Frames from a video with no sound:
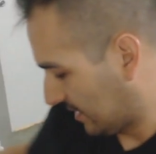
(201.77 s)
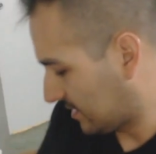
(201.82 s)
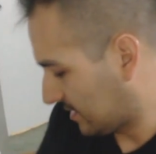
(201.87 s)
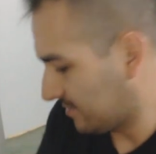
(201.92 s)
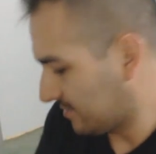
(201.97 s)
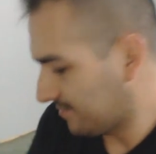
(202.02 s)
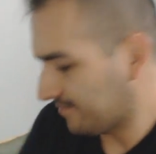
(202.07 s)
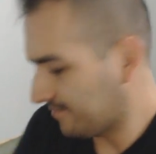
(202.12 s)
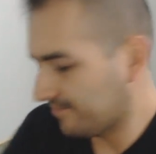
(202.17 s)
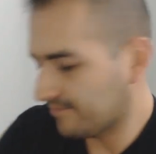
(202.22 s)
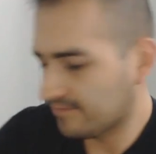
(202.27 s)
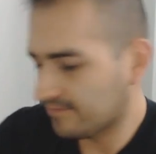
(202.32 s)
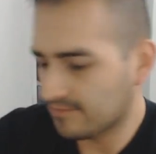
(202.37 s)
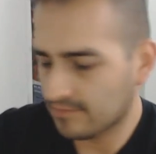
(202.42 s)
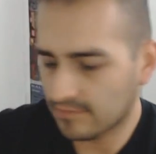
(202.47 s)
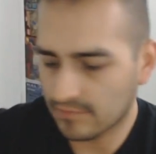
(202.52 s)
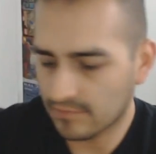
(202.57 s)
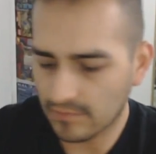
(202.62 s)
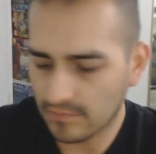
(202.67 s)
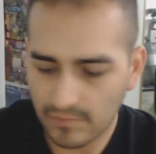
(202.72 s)
things.
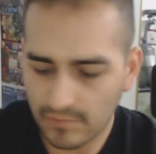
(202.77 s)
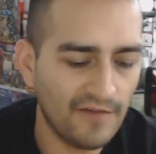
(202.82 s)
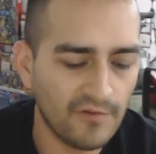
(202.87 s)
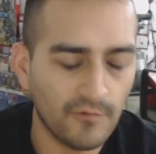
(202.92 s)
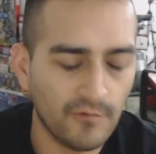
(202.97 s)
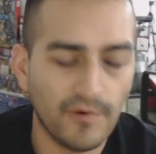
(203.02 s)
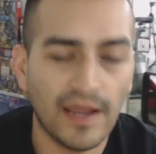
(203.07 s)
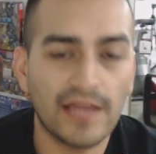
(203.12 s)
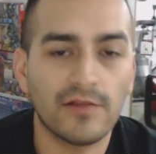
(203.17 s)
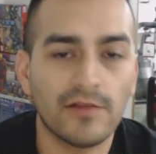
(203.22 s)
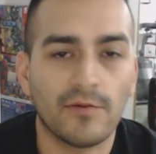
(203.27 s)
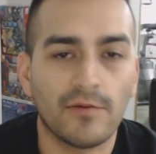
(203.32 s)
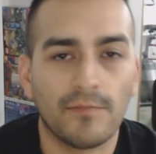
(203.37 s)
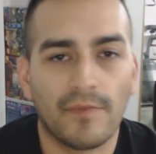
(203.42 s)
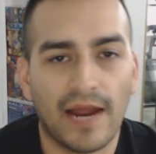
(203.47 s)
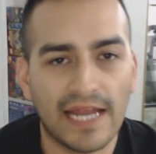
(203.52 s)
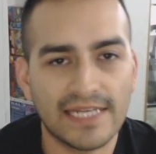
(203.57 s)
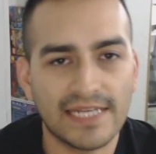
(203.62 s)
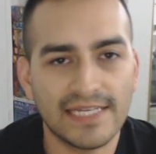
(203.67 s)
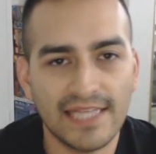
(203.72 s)
If you have a regular
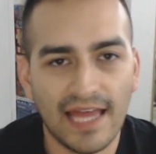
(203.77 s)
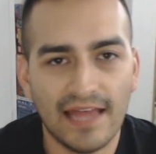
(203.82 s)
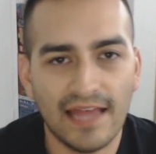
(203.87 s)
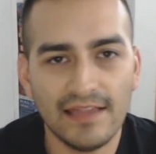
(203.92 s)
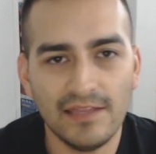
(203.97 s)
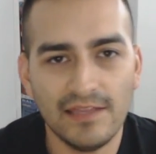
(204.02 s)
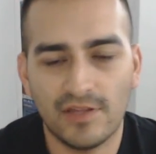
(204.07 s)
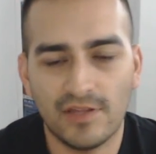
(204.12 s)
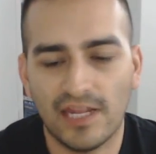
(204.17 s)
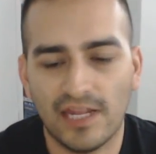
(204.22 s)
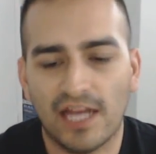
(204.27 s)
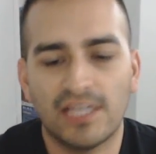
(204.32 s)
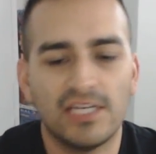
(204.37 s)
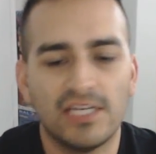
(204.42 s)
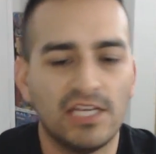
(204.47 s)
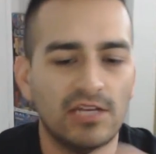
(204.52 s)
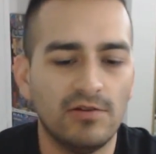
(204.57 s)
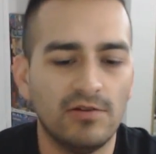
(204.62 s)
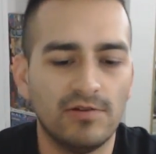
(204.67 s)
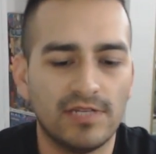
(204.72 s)
mic stand, you can
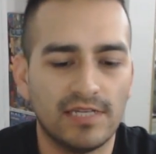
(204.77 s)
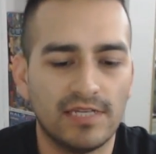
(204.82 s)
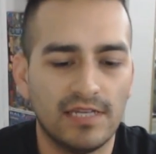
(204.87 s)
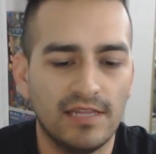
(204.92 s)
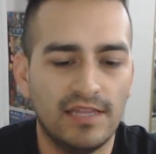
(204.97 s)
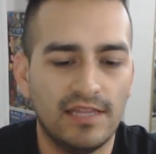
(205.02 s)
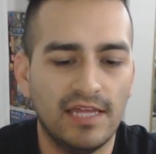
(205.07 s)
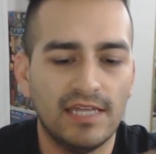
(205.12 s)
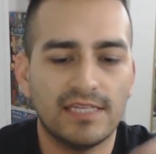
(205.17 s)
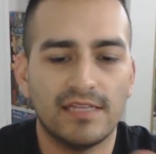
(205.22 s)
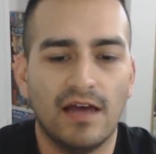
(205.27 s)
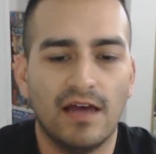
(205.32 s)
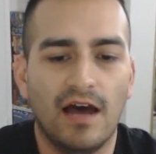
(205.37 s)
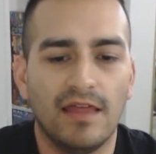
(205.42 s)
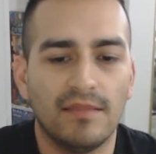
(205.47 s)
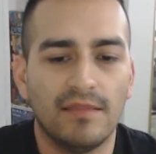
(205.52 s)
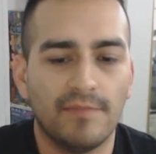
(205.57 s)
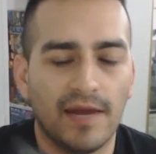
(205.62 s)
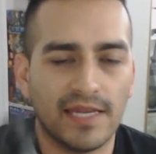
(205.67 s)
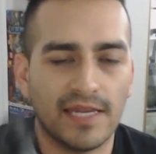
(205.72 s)
actually use this
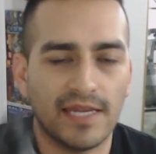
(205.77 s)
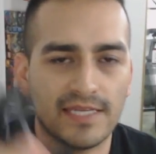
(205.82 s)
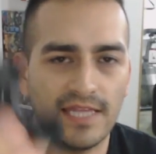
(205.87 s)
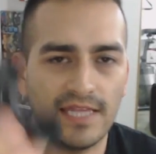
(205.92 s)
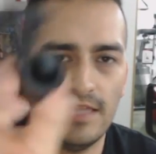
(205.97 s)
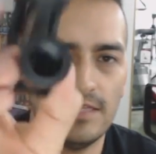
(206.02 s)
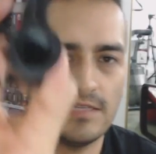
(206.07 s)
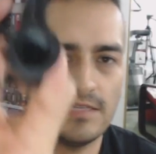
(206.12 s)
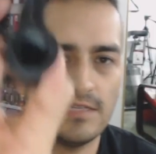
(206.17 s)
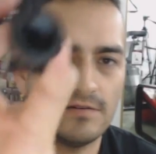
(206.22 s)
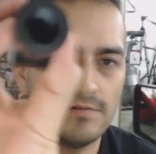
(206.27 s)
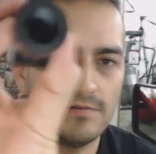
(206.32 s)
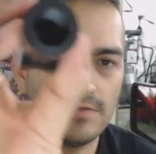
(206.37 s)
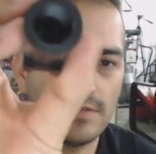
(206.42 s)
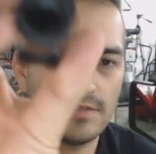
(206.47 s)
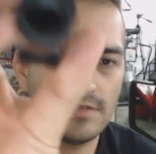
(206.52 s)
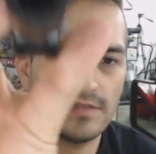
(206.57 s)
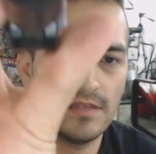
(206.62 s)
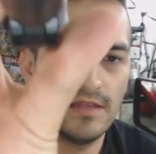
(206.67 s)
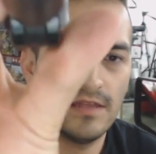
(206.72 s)
on the mic stand. So
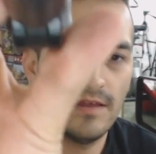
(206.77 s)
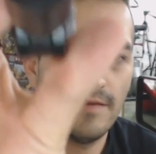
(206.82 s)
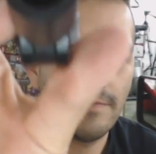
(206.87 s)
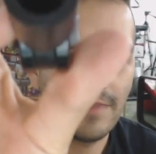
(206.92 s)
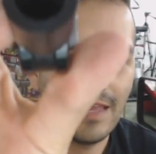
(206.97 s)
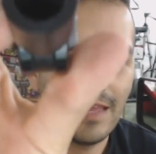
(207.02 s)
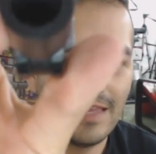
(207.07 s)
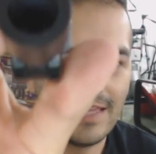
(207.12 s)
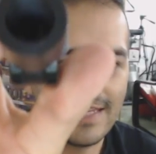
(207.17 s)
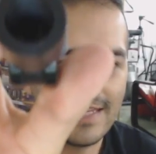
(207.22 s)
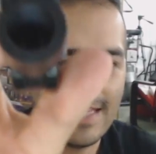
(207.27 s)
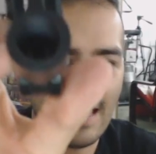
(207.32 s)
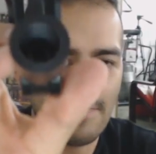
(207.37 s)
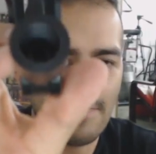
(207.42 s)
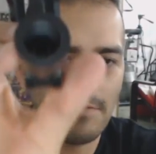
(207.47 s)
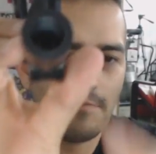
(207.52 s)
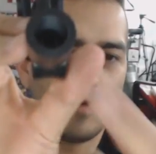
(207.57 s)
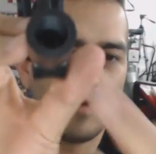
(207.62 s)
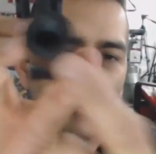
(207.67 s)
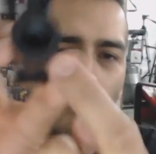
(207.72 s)
it's doesn't
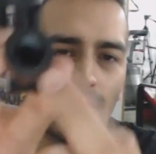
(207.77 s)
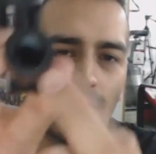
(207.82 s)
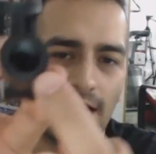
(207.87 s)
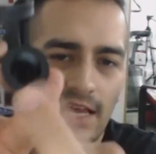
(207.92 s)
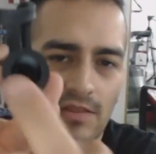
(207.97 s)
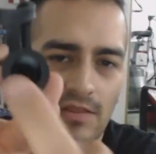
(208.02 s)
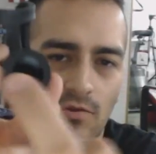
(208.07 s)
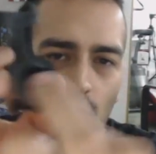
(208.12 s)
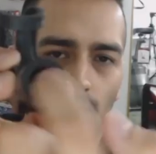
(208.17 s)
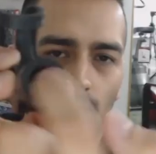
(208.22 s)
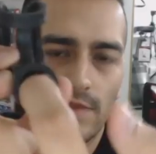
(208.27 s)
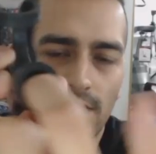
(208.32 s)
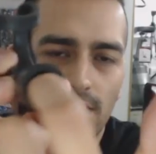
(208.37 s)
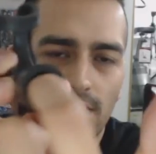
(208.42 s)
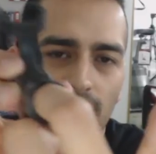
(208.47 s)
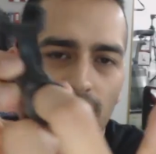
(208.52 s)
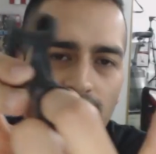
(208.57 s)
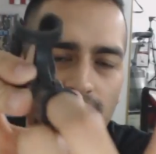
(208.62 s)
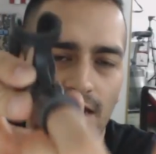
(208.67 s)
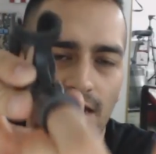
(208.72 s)
have the metal like it normally
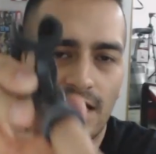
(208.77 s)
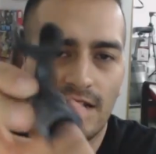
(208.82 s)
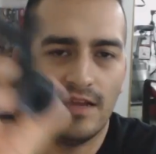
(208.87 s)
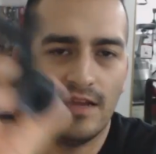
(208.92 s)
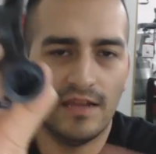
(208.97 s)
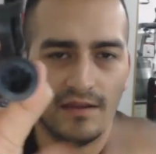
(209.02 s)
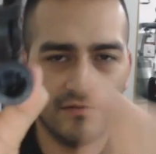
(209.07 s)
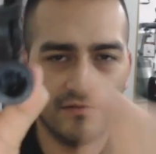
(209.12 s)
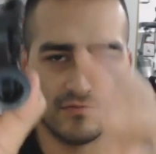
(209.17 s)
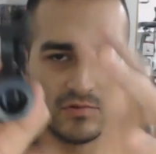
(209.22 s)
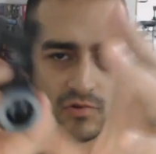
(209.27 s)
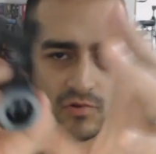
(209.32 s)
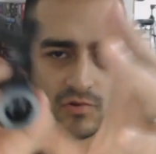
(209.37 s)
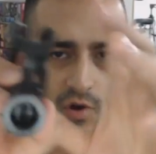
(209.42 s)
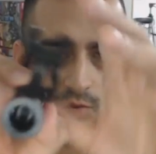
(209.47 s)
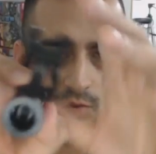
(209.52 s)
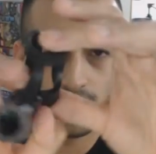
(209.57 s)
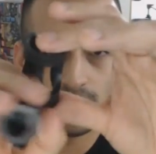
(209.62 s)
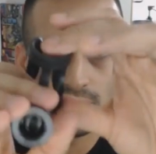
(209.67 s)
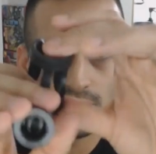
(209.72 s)
does on a
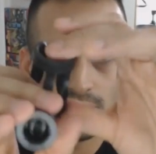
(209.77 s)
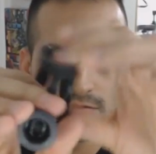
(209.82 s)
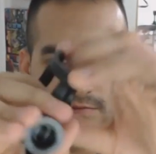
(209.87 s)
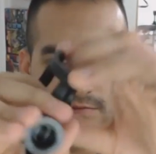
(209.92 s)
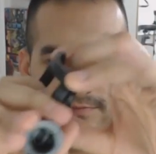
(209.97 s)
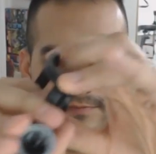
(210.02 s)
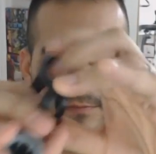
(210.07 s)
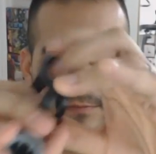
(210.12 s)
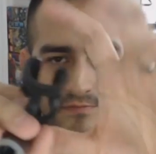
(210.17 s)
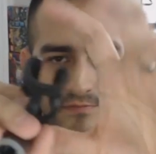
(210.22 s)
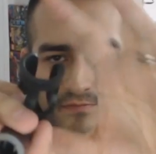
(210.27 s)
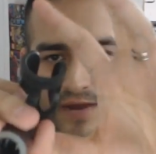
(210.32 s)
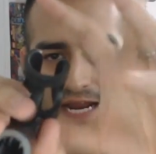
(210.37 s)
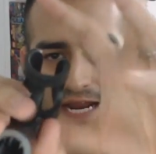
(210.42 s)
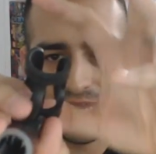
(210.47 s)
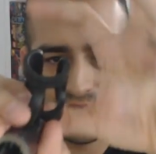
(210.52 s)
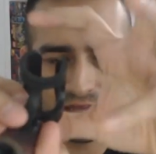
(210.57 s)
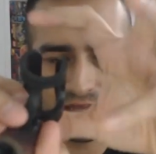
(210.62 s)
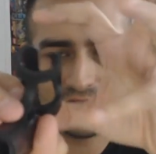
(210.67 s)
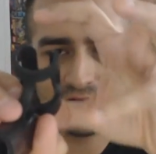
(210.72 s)
normal
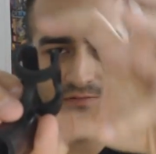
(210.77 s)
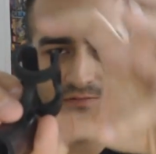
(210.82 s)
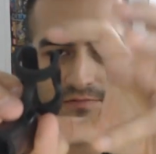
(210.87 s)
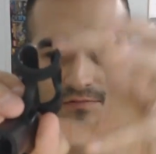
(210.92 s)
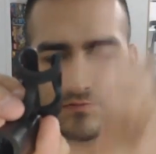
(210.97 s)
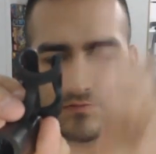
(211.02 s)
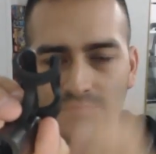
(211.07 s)
mic